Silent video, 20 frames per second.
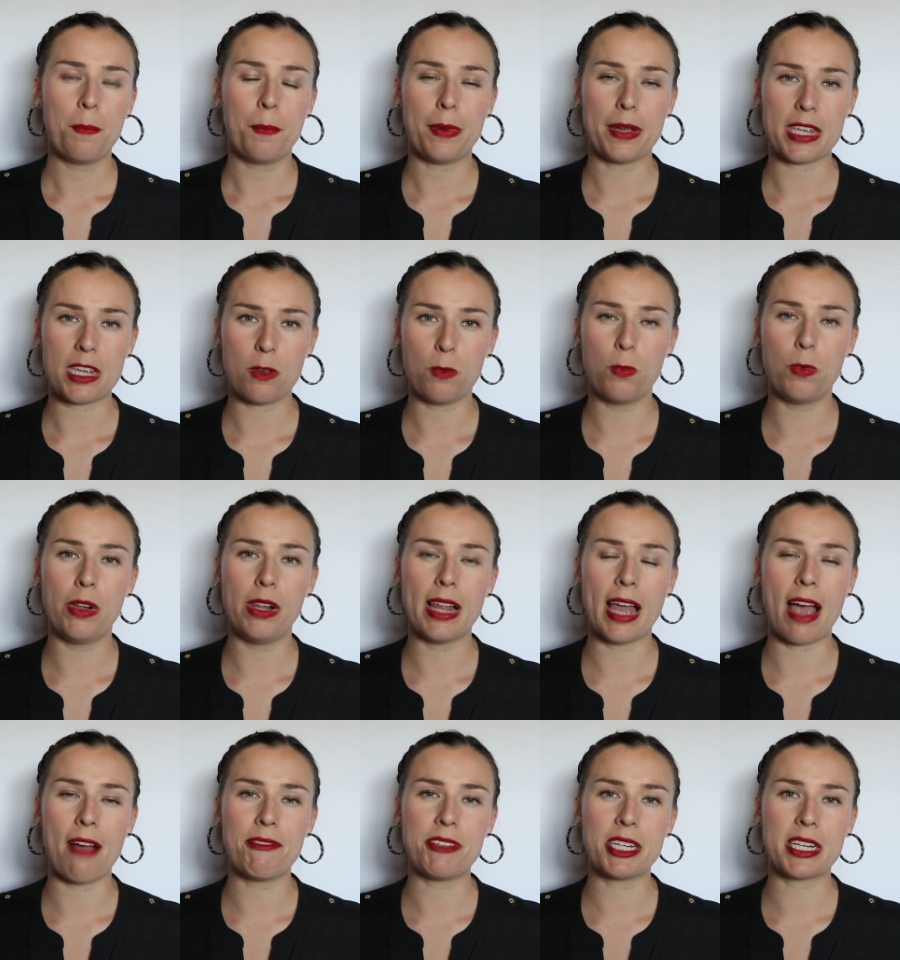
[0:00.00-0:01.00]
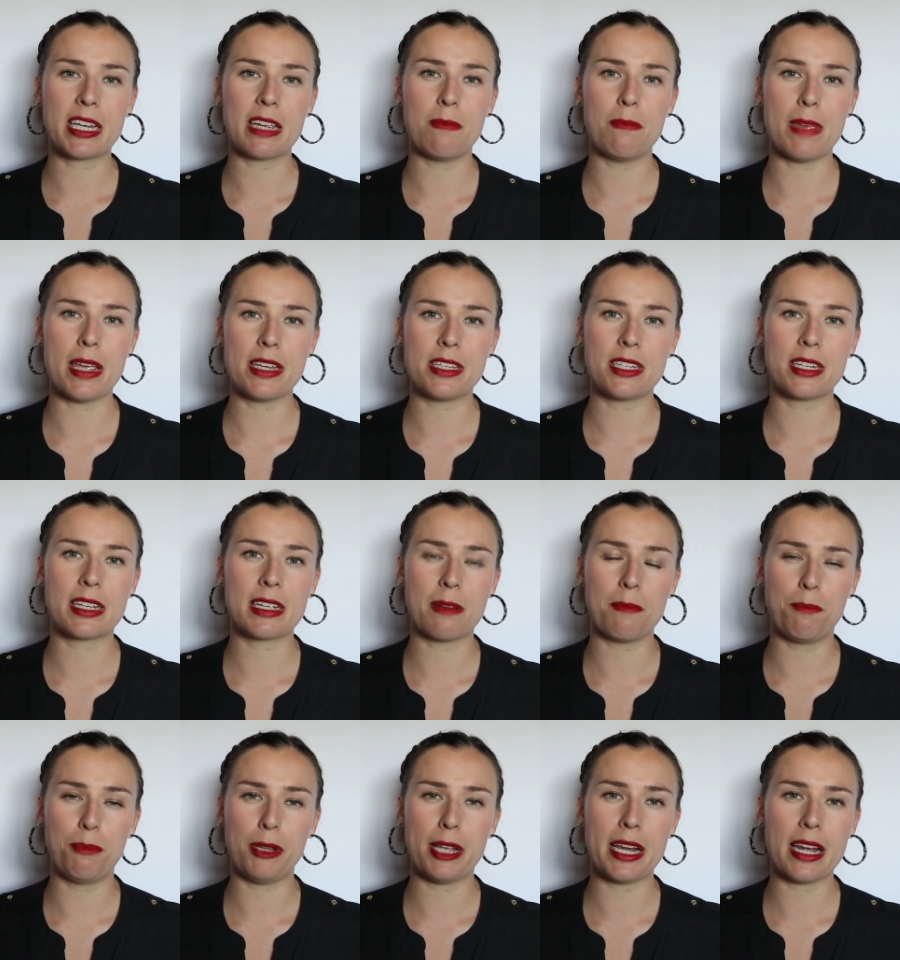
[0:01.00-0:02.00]
but you will have to commit to
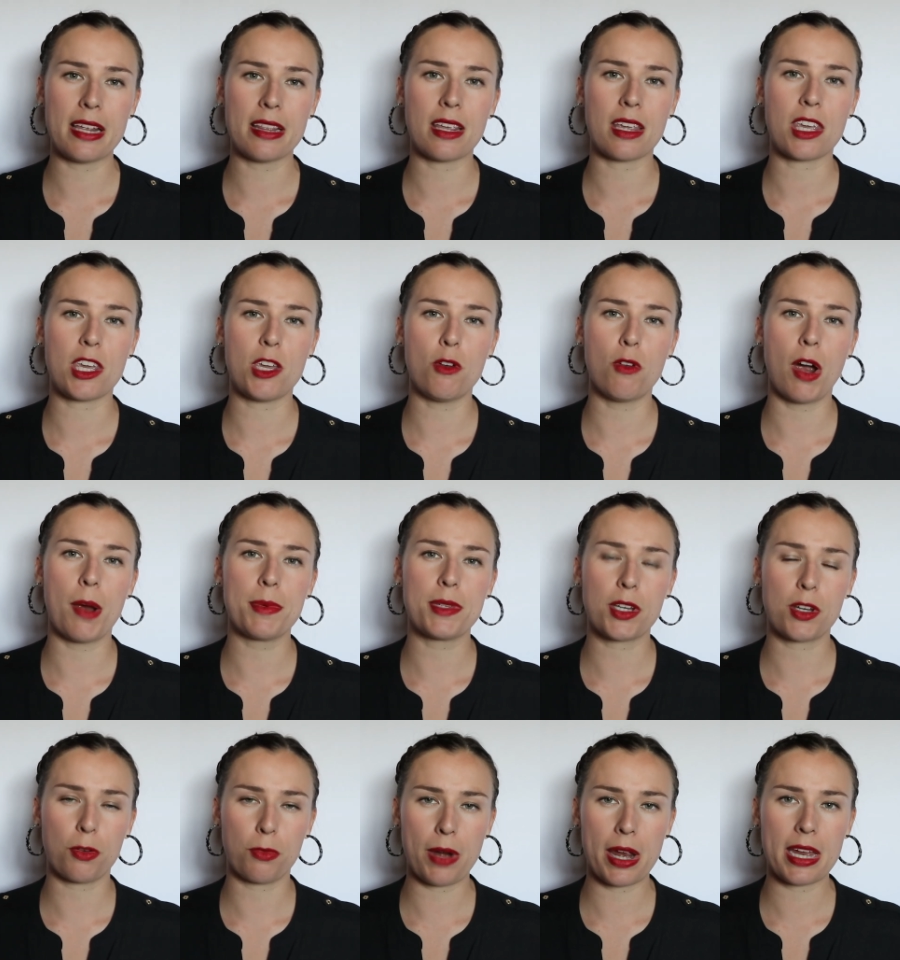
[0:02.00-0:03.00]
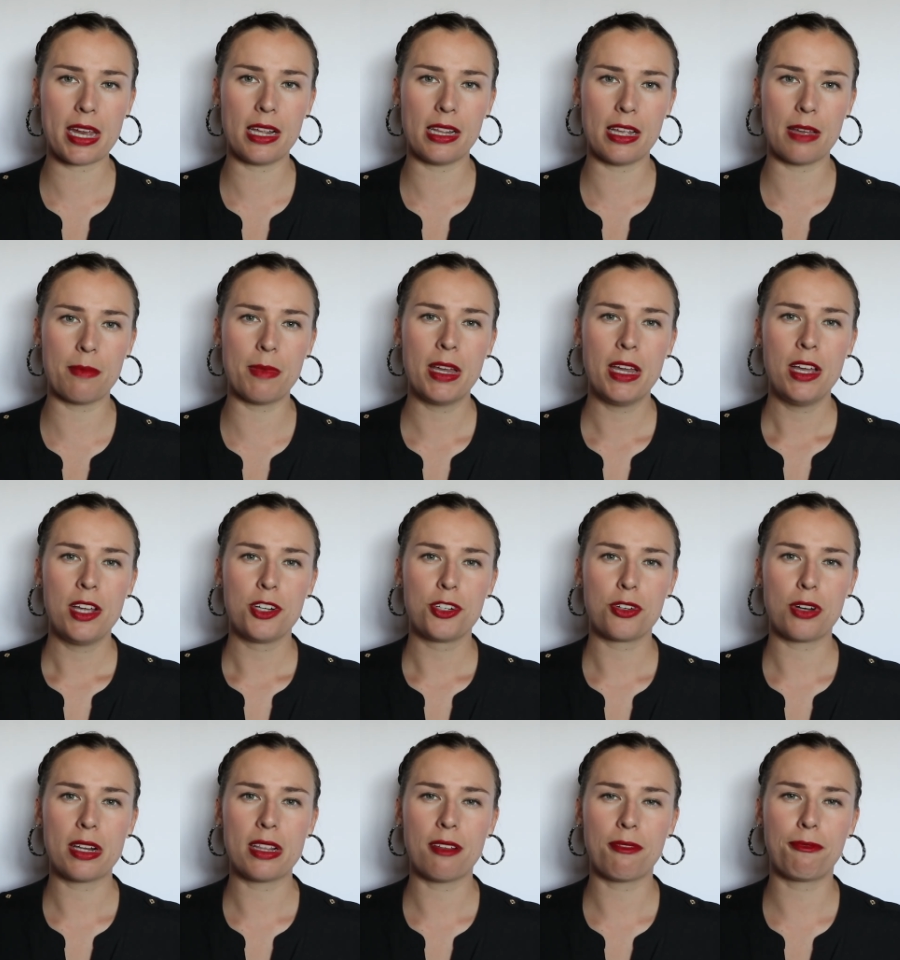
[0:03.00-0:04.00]
completing the QUARMS curriculum
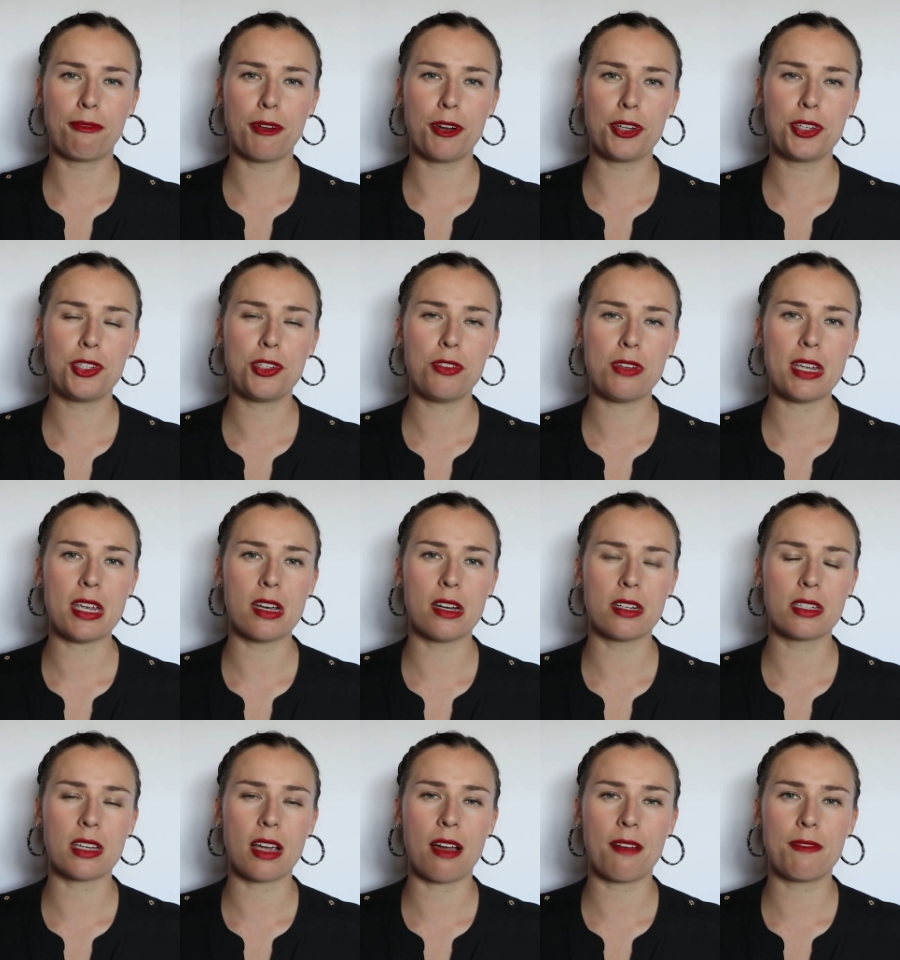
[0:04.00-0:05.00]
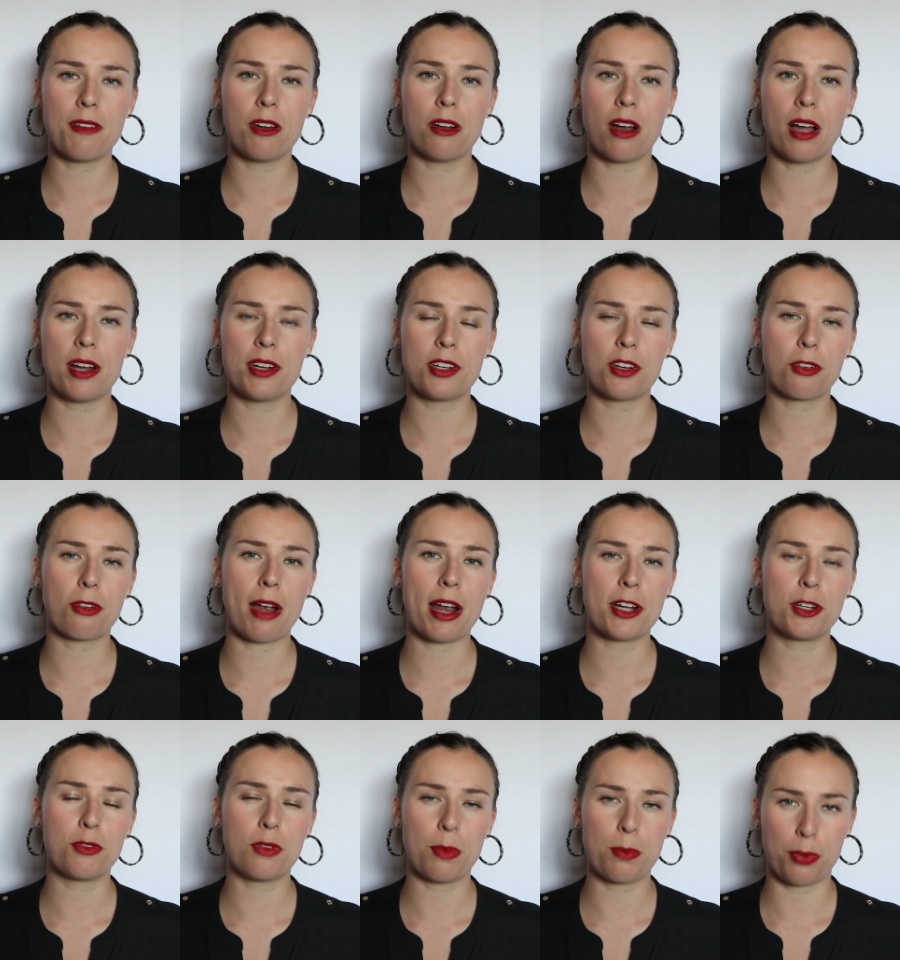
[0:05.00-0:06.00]
during the first 2 years of your
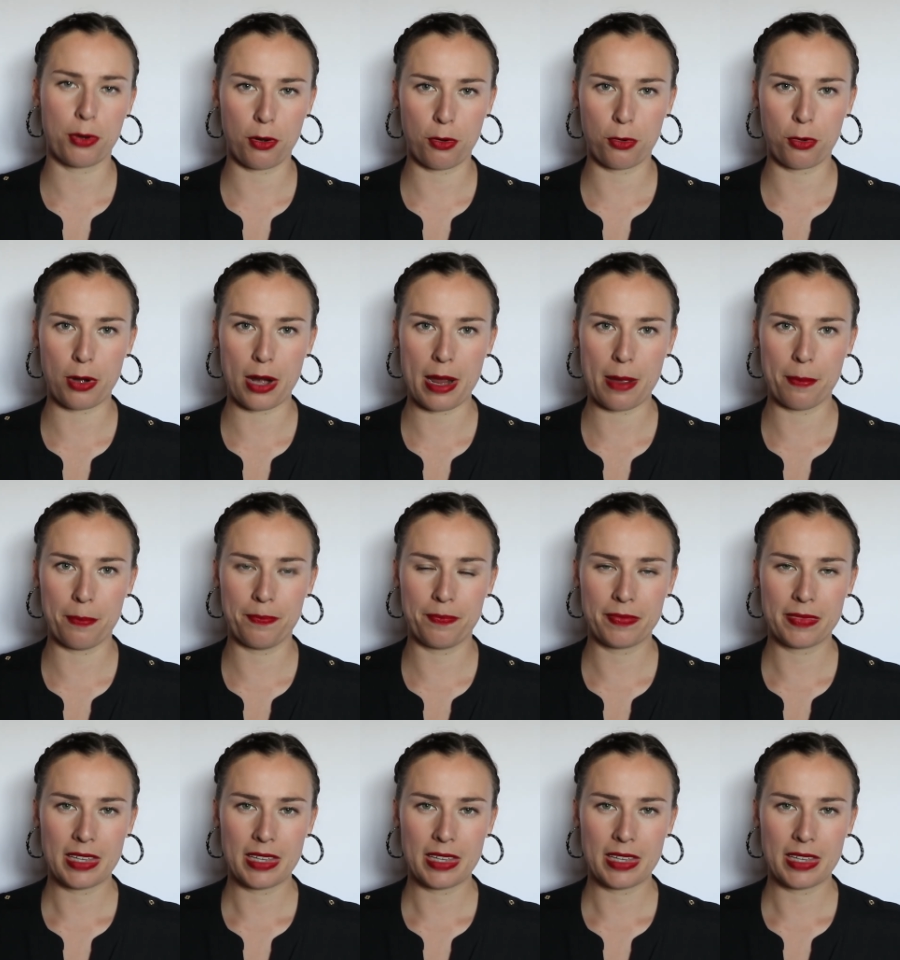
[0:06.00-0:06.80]
undergraduate program.